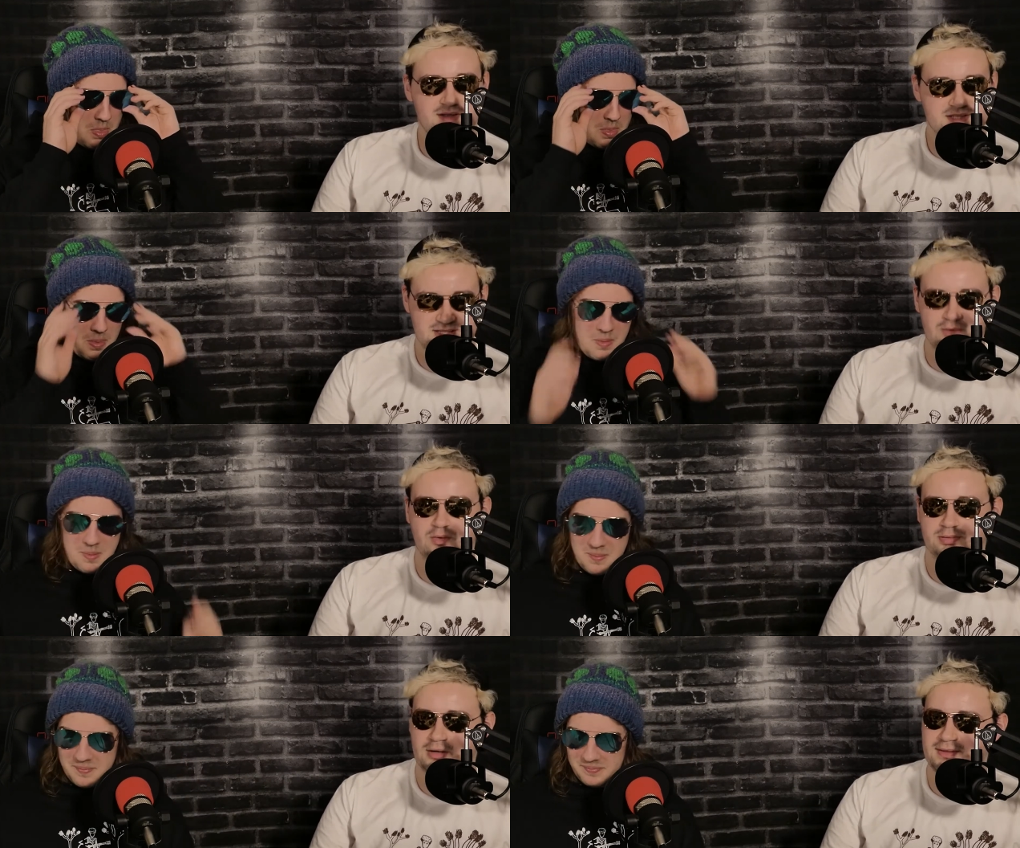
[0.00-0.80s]
Speaker 1: Still, will
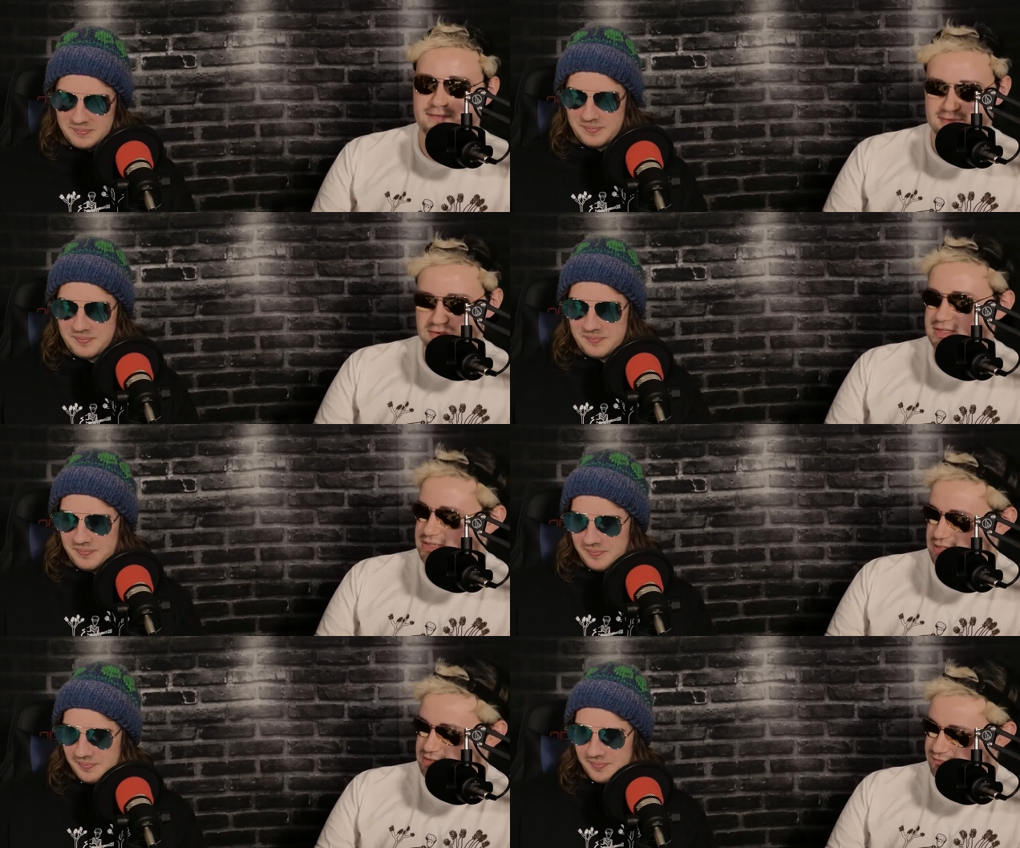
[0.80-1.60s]
probably have a losing
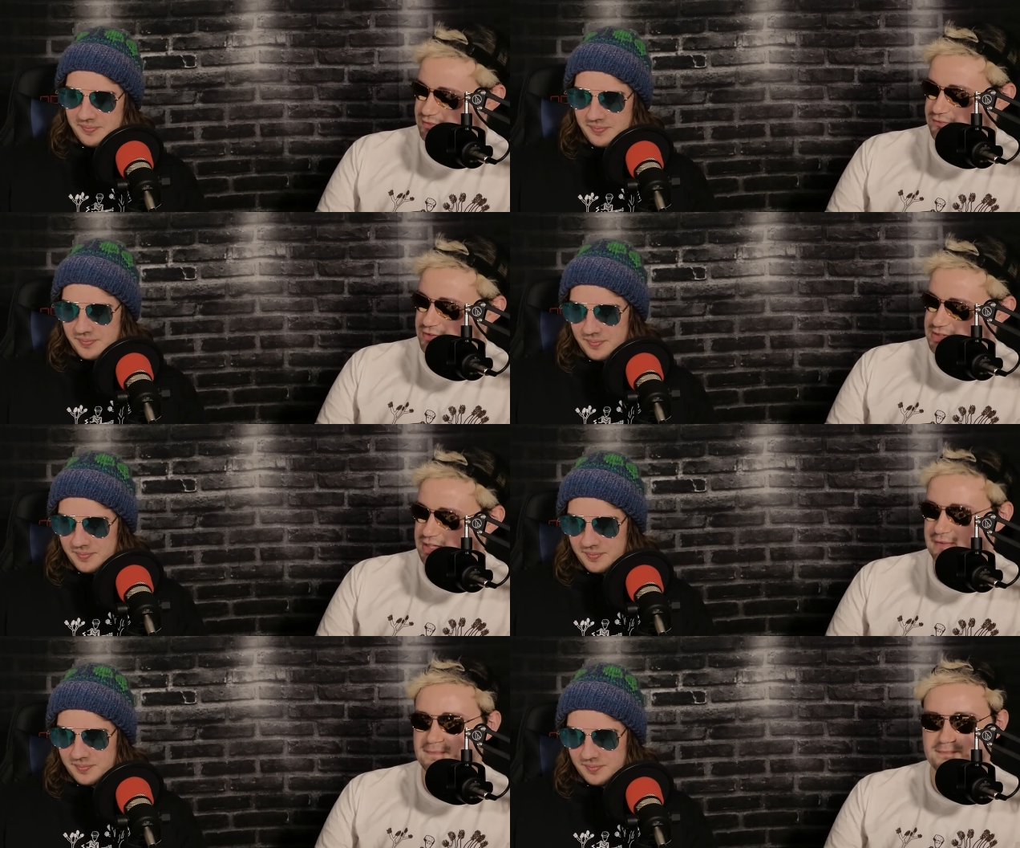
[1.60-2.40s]
season for the first
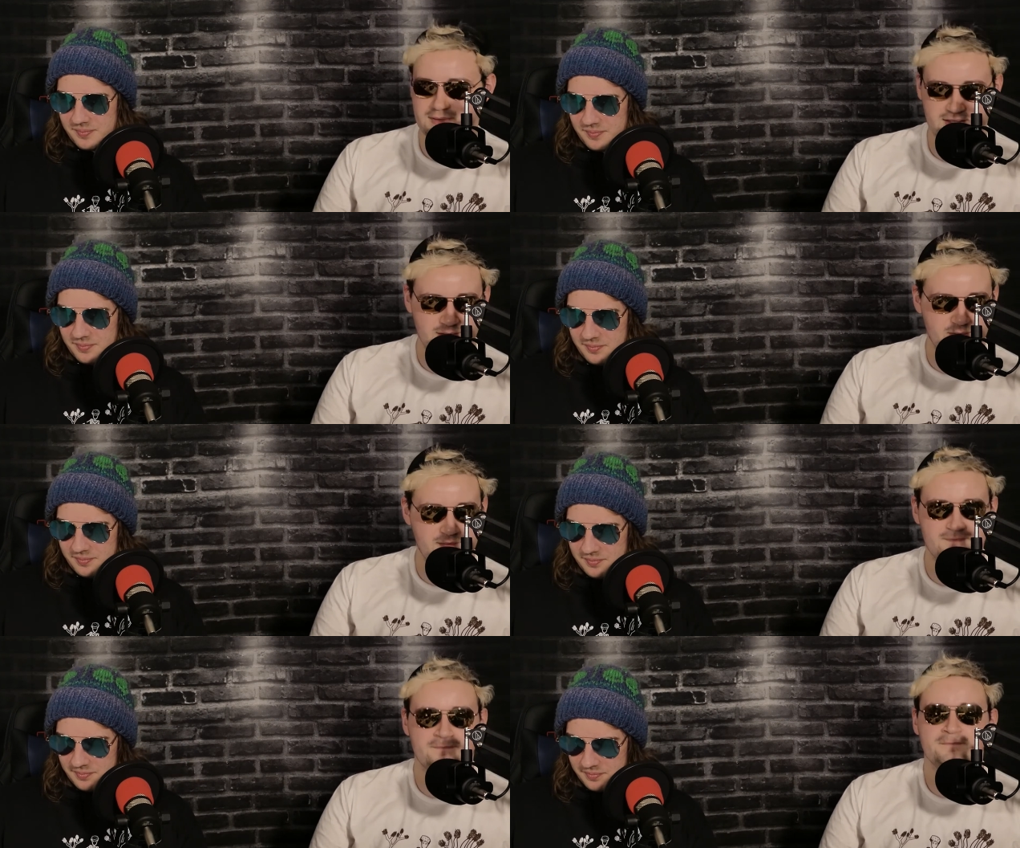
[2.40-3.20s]
time, but you know
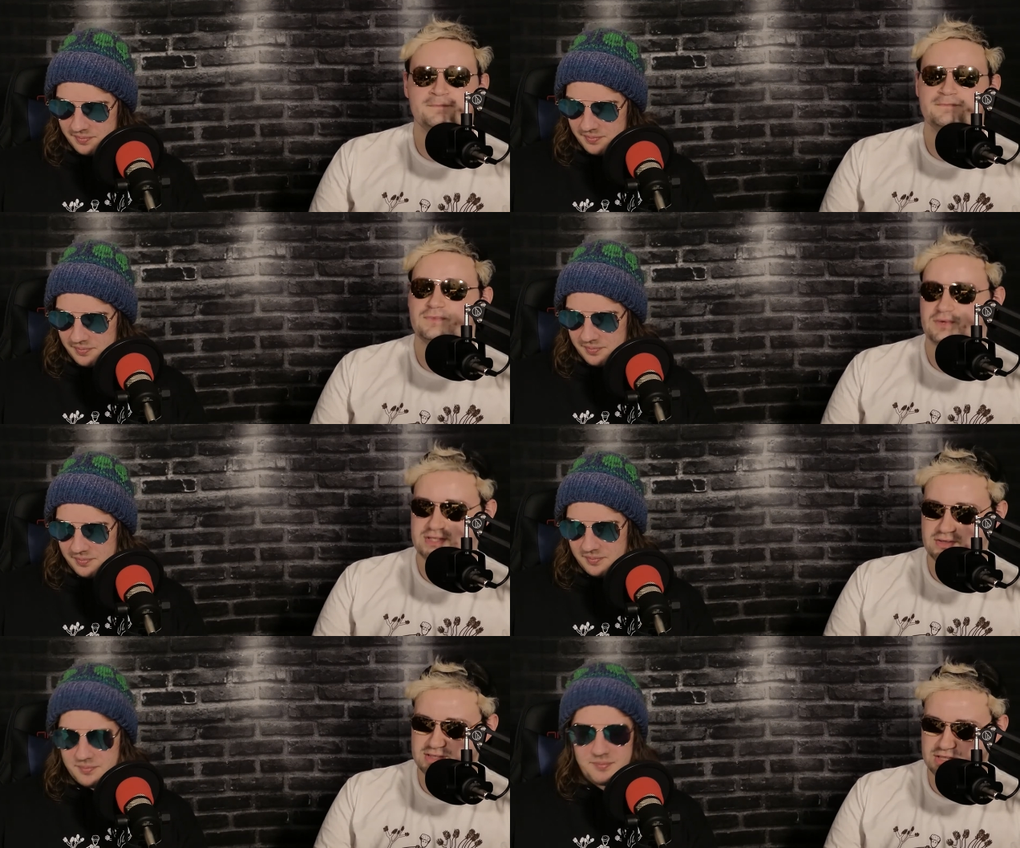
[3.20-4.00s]
what? The return of